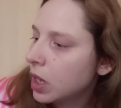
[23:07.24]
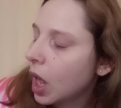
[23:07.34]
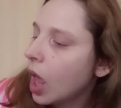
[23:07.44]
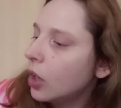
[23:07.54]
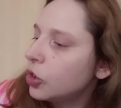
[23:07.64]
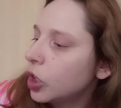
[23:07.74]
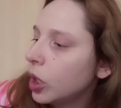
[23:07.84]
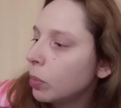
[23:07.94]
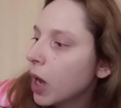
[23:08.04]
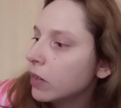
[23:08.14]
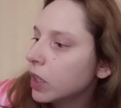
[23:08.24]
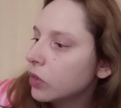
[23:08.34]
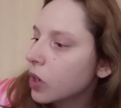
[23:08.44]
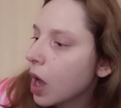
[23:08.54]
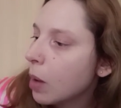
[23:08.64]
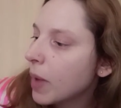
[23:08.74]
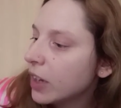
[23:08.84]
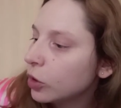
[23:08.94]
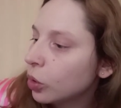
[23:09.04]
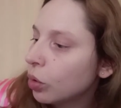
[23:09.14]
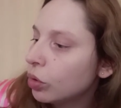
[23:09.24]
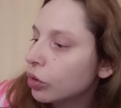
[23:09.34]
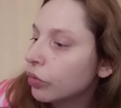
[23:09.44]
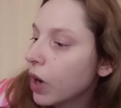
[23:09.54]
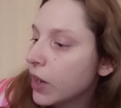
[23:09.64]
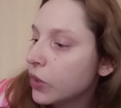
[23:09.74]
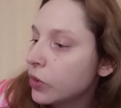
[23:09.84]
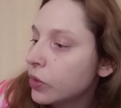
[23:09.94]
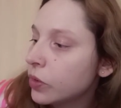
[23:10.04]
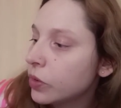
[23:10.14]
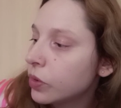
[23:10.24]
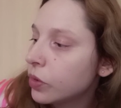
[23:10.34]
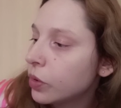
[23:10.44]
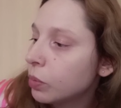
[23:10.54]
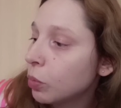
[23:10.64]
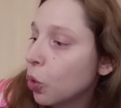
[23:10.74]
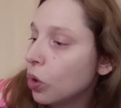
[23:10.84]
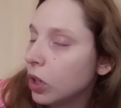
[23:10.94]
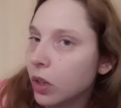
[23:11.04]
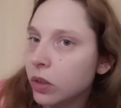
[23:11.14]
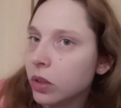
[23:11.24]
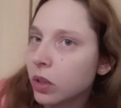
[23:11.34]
She married a man called Rice Morgan